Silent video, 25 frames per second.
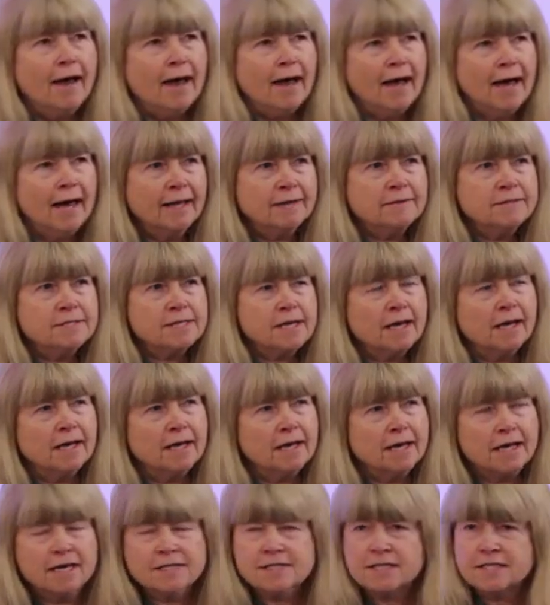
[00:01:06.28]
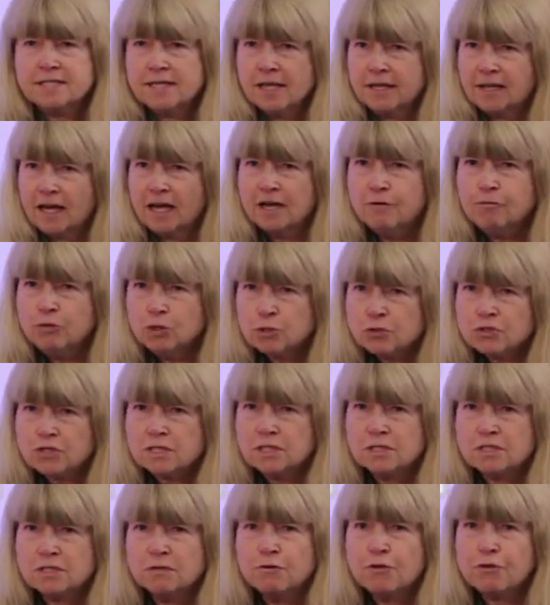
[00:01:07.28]
And as I said, I've used
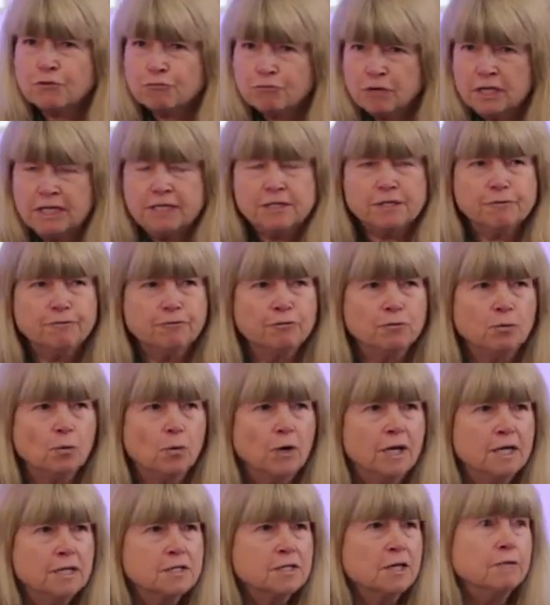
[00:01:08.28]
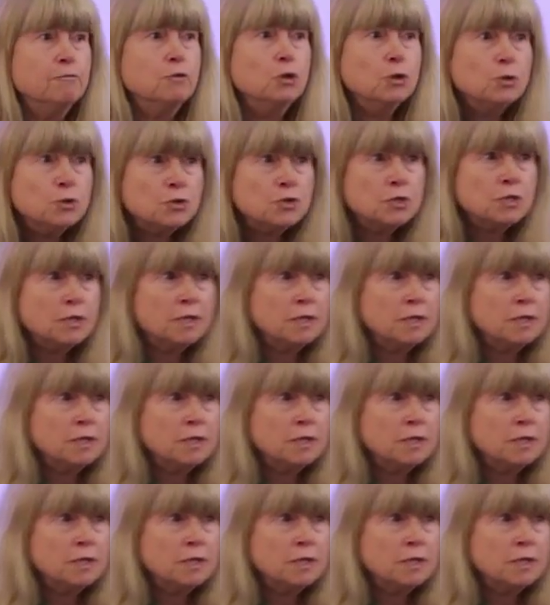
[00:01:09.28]
this in three different ways. I've used